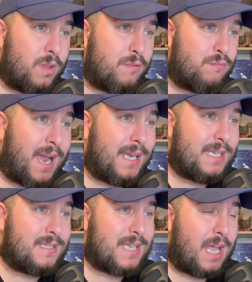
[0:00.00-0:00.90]
the ride
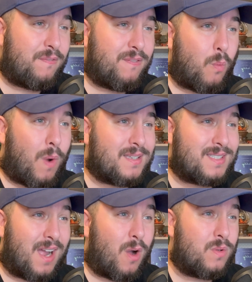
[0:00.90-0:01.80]
itself,
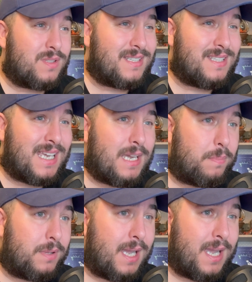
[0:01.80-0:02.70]
whilst it holds a dear
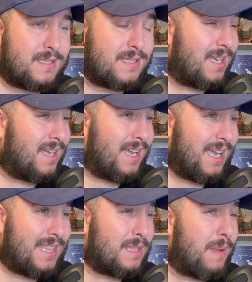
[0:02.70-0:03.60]
place
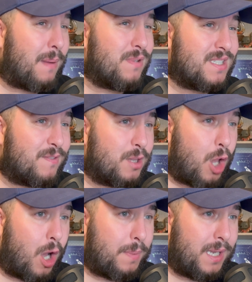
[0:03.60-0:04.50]
in the memories of a
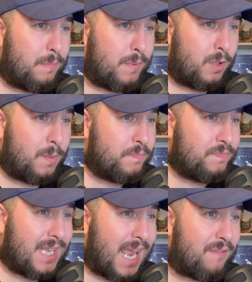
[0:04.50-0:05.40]
lot of people,
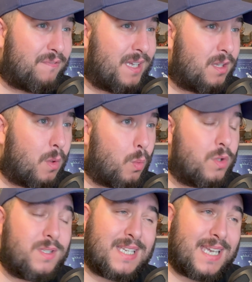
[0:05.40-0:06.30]
I feel that
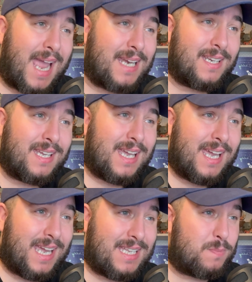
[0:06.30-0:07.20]
once again,
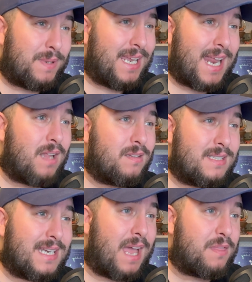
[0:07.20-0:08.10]
it's being held
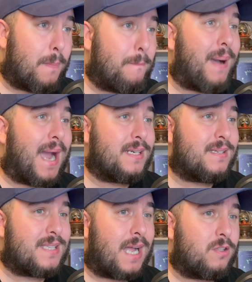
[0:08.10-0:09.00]
together by
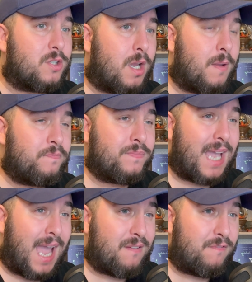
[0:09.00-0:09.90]
nostalgia.
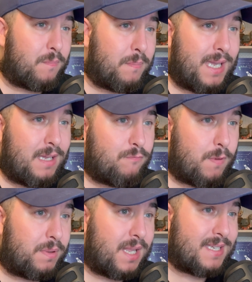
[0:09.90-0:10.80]
And for me,
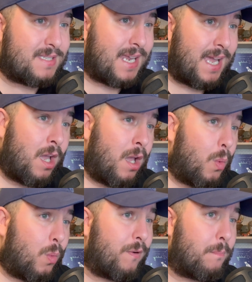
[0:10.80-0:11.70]
replacing it
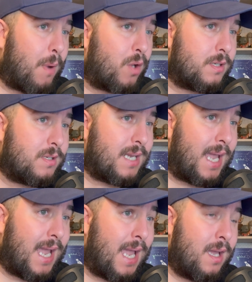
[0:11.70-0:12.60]
with a modern
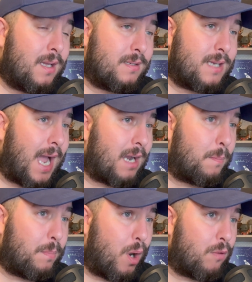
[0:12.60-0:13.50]
day
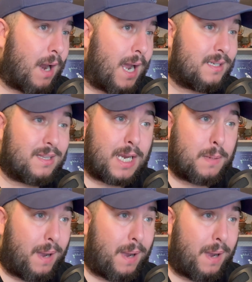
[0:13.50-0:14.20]
dark boat ride like